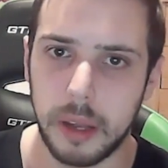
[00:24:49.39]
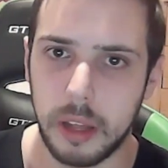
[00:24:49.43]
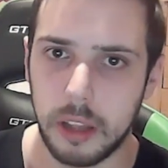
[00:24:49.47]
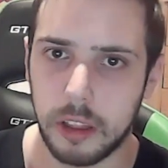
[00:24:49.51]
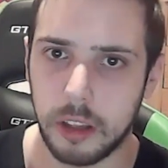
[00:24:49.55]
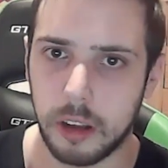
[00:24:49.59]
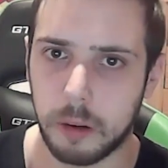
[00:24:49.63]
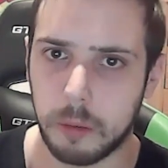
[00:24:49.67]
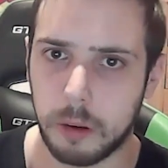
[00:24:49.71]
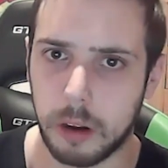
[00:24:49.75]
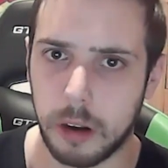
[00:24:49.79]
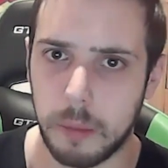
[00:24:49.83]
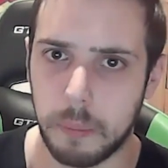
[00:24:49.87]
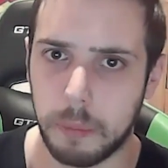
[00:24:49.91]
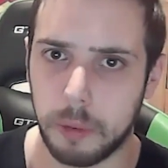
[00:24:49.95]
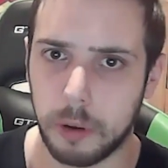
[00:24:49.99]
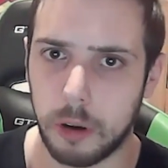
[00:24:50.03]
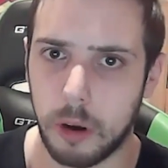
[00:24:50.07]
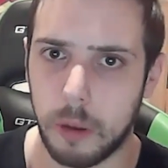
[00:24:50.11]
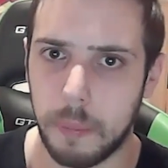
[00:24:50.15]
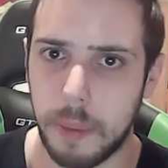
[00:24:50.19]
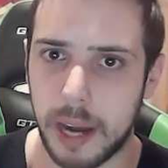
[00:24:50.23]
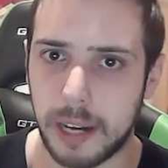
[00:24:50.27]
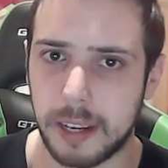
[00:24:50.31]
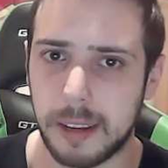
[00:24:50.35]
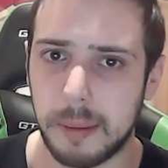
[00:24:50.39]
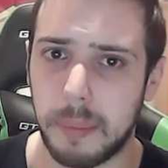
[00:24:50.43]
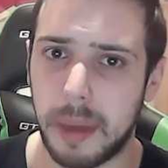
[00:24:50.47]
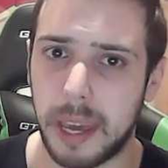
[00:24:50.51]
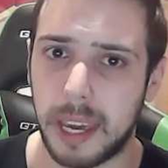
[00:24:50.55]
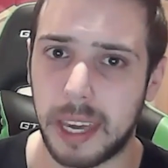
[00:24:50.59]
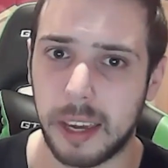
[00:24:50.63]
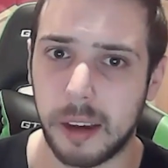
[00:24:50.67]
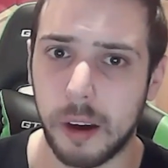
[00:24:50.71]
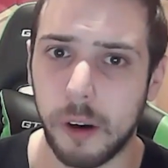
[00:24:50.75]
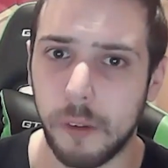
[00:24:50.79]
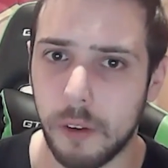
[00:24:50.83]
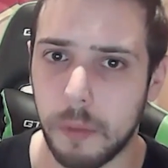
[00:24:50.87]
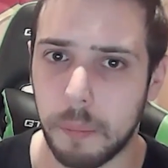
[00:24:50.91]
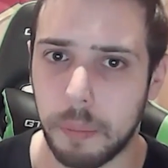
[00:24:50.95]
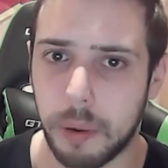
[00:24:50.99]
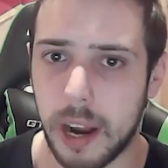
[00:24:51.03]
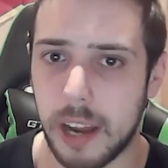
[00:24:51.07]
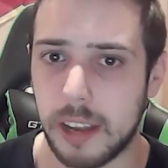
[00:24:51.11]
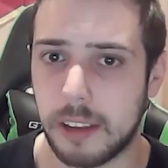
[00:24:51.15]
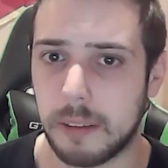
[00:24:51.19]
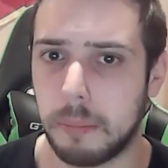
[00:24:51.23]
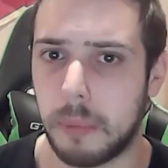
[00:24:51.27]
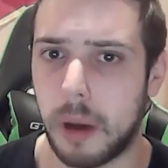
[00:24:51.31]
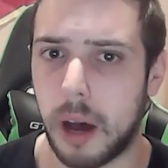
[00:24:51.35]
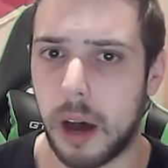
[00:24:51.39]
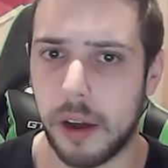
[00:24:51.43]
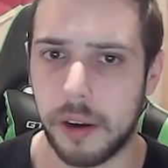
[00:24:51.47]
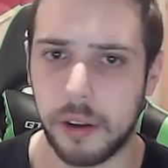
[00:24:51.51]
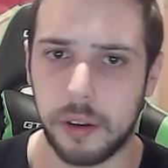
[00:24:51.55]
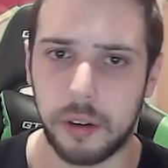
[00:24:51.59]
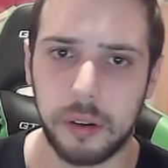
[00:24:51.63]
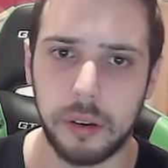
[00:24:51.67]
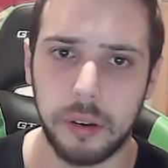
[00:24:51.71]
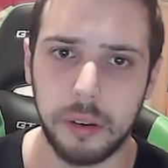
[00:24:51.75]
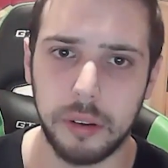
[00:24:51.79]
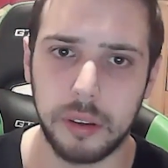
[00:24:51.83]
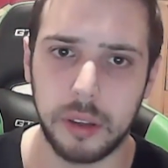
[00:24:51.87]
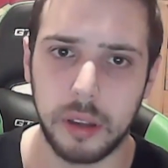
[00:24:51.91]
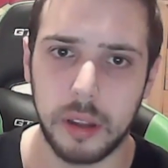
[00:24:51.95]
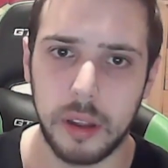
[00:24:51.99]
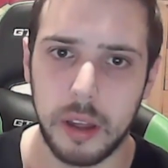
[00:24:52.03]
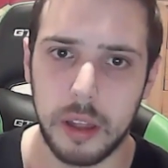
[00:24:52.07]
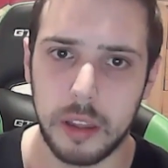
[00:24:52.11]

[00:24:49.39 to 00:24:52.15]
They're going to go back to making overpriced models.